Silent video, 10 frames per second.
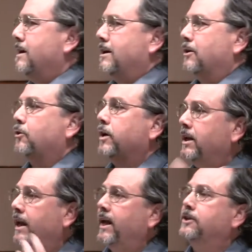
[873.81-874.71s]

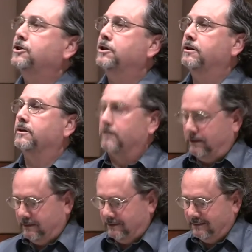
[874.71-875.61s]

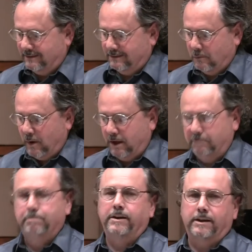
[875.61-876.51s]
relational well
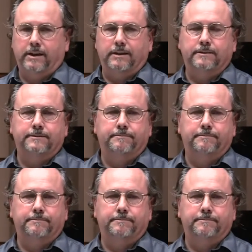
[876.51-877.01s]
being.